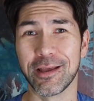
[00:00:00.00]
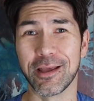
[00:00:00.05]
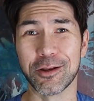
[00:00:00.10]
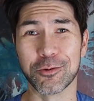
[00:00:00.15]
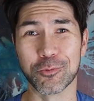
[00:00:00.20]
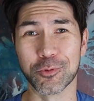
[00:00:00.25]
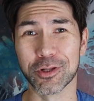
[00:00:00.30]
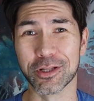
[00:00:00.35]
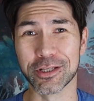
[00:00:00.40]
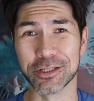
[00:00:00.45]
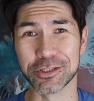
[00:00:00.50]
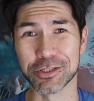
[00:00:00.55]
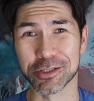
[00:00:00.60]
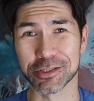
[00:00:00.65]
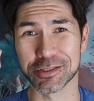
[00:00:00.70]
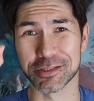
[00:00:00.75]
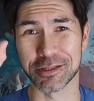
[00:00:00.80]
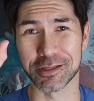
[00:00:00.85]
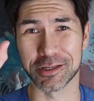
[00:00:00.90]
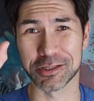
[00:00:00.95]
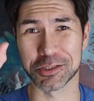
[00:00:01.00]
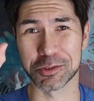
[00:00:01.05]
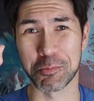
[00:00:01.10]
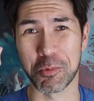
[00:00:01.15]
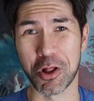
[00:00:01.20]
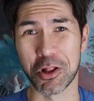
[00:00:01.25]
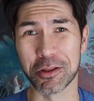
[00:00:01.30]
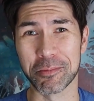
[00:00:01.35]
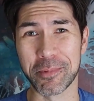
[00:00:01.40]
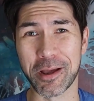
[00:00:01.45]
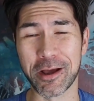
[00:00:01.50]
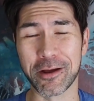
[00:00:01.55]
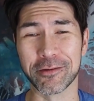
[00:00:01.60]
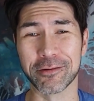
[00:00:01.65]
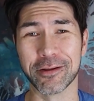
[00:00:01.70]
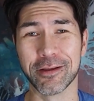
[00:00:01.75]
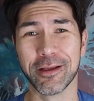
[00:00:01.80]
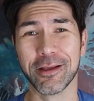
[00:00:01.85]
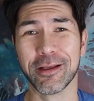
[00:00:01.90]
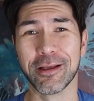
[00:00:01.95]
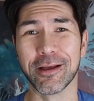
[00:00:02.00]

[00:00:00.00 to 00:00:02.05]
and really just a small amount.